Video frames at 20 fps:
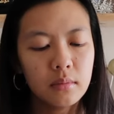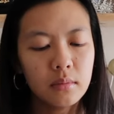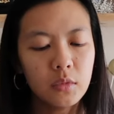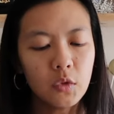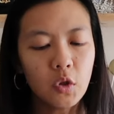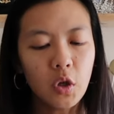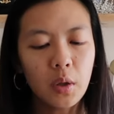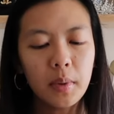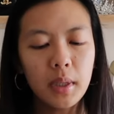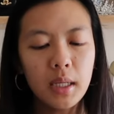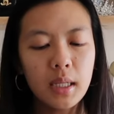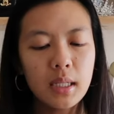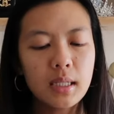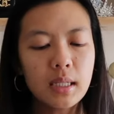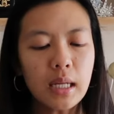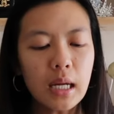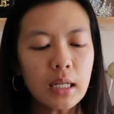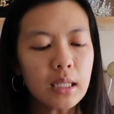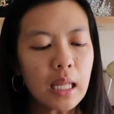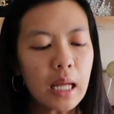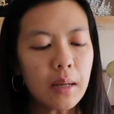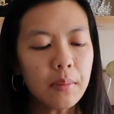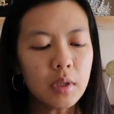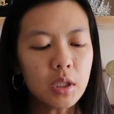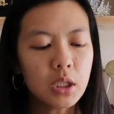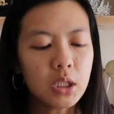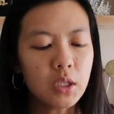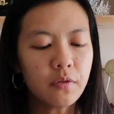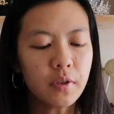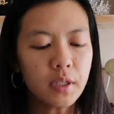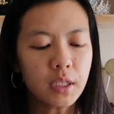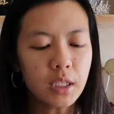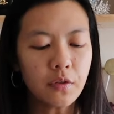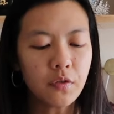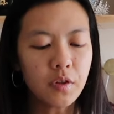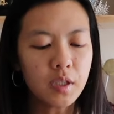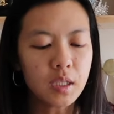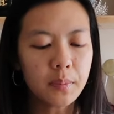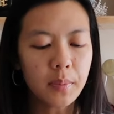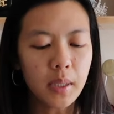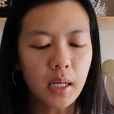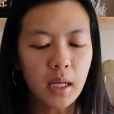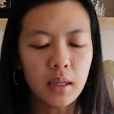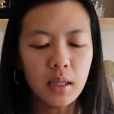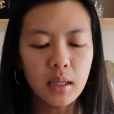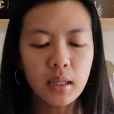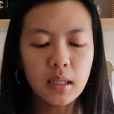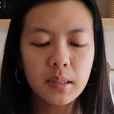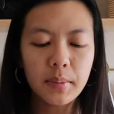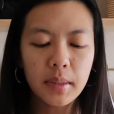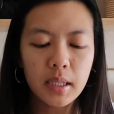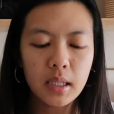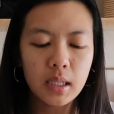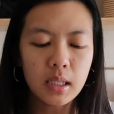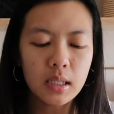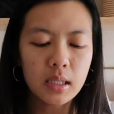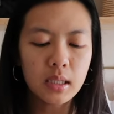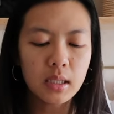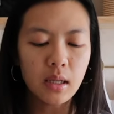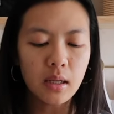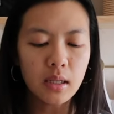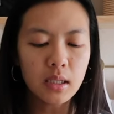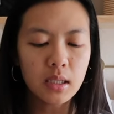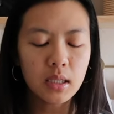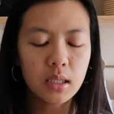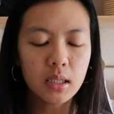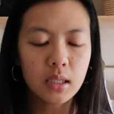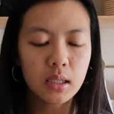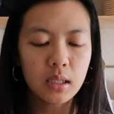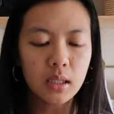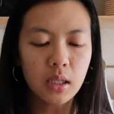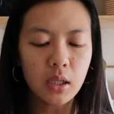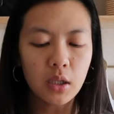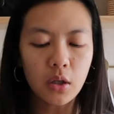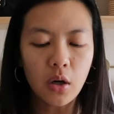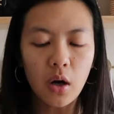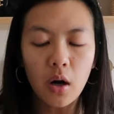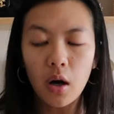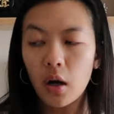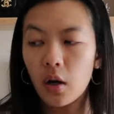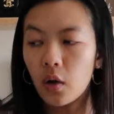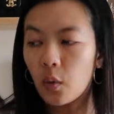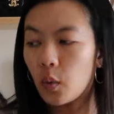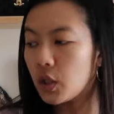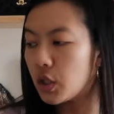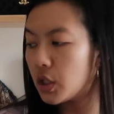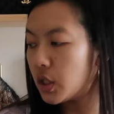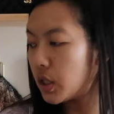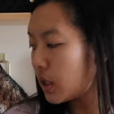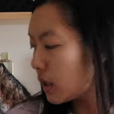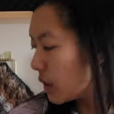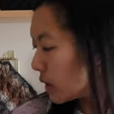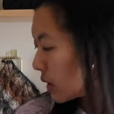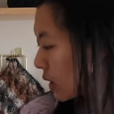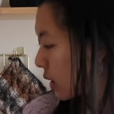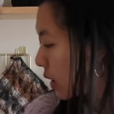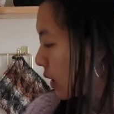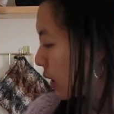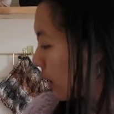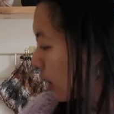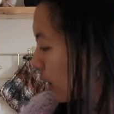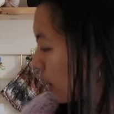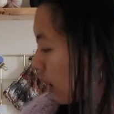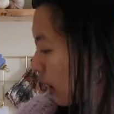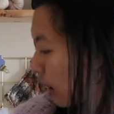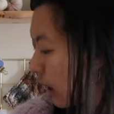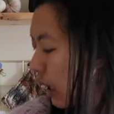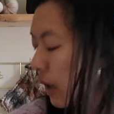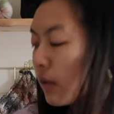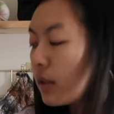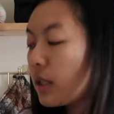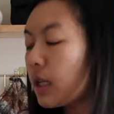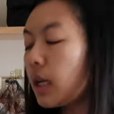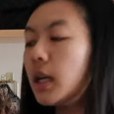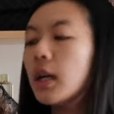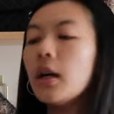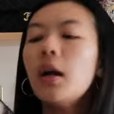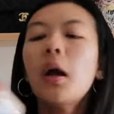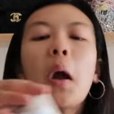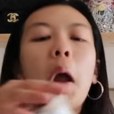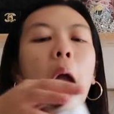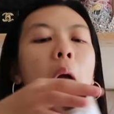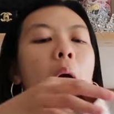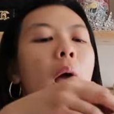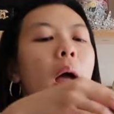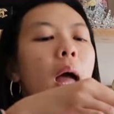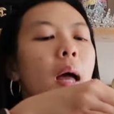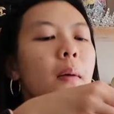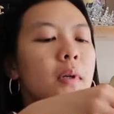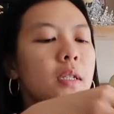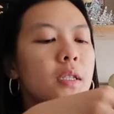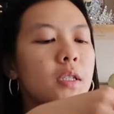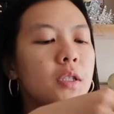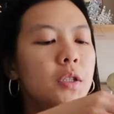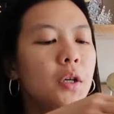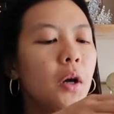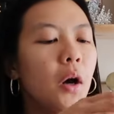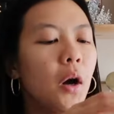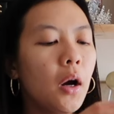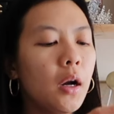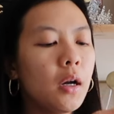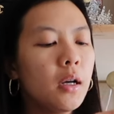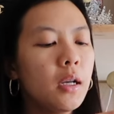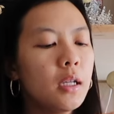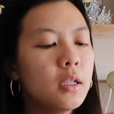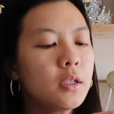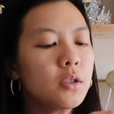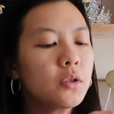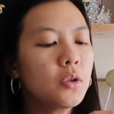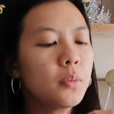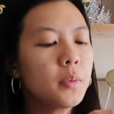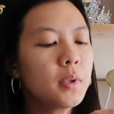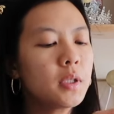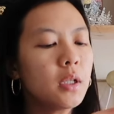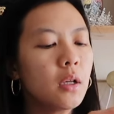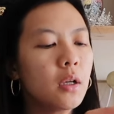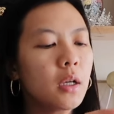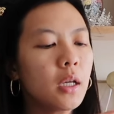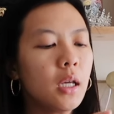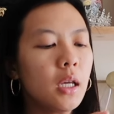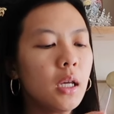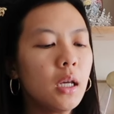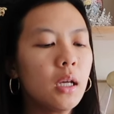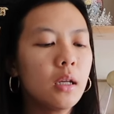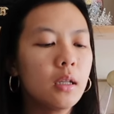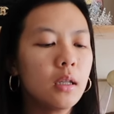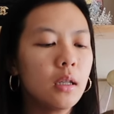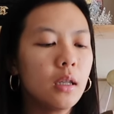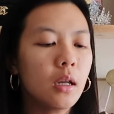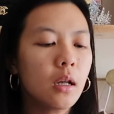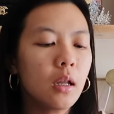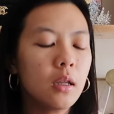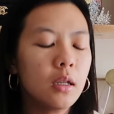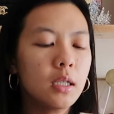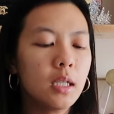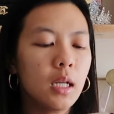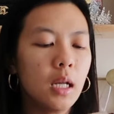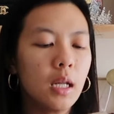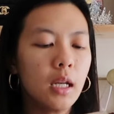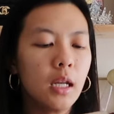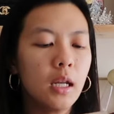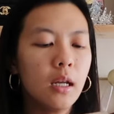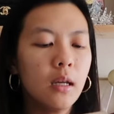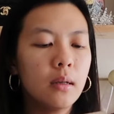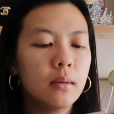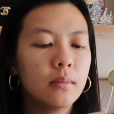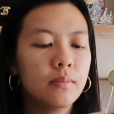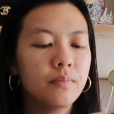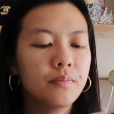it's not that much of a difference, but I think it's because this yarn, which is, I have the tag here, Emma's yarn in Super Silky in the color Teddy.